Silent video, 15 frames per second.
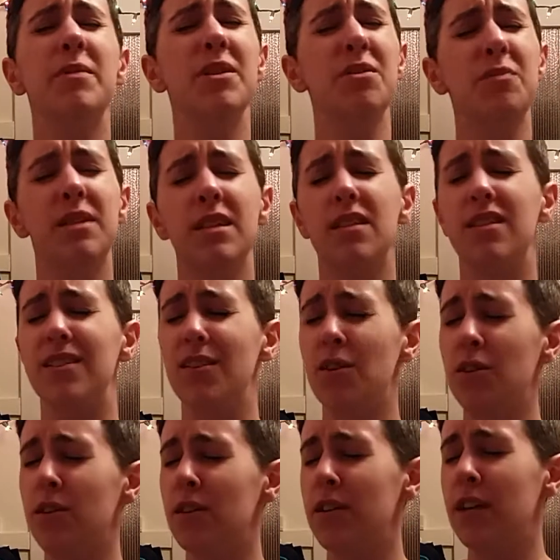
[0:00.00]
you with
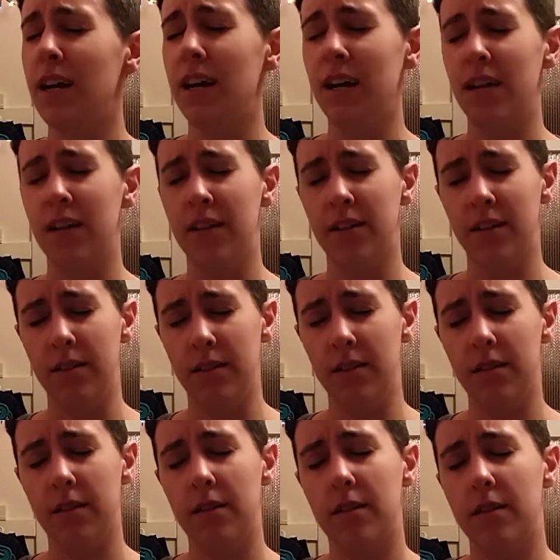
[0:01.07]
your
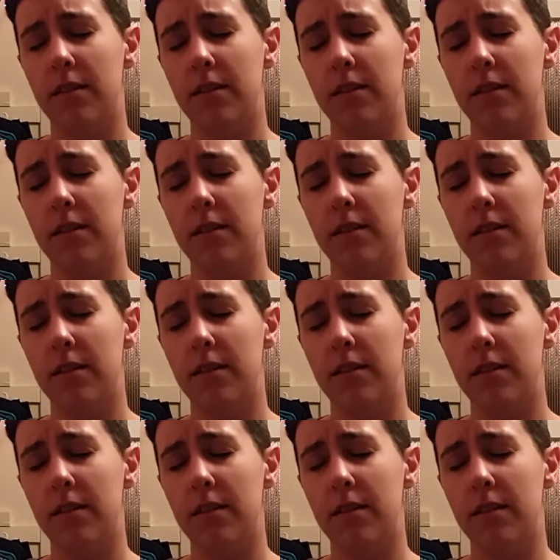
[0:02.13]
health.